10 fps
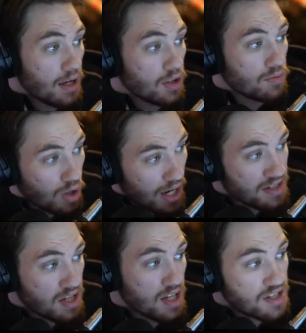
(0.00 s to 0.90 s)
Rust,
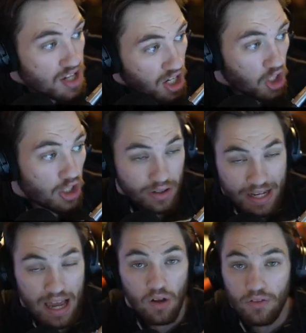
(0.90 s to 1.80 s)
Zucker, and Raquel.